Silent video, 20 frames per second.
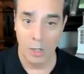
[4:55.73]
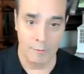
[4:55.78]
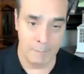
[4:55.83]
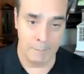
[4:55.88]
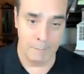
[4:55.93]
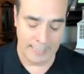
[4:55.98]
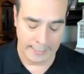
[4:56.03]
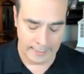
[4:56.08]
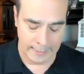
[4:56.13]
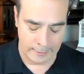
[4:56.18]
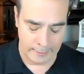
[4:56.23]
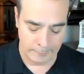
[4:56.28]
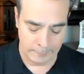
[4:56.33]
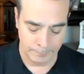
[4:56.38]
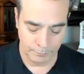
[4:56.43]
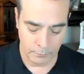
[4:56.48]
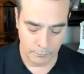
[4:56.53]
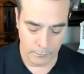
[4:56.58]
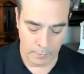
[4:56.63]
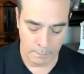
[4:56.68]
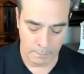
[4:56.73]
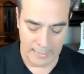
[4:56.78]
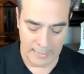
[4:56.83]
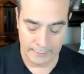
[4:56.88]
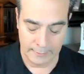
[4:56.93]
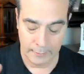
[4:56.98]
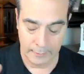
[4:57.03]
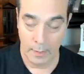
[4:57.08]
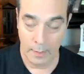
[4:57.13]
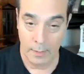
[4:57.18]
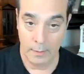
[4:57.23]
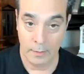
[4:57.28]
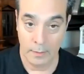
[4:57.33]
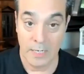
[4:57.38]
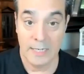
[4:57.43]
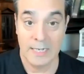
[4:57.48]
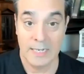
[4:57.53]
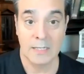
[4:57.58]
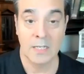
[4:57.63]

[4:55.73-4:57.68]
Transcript: of my um my uh, con-